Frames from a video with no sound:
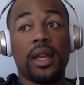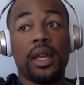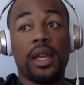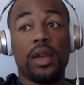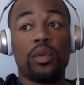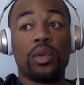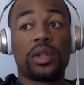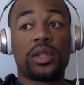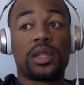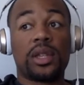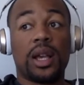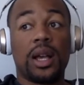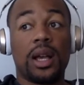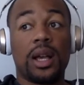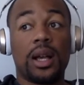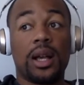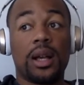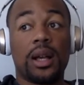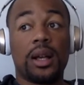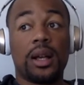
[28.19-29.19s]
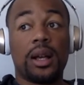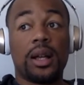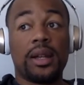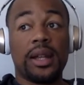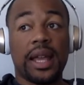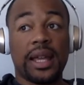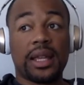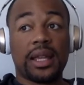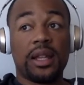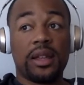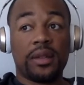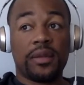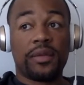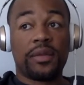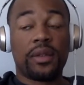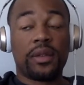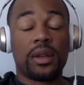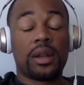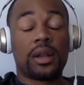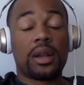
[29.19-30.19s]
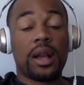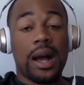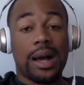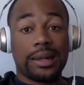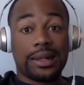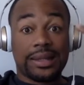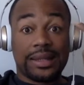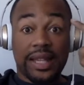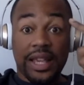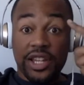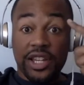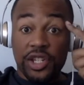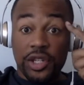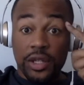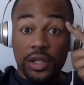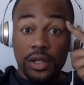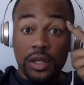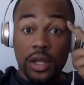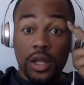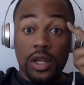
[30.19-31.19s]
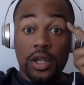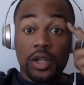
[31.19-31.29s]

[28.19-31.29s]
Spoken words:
it was a negative connotation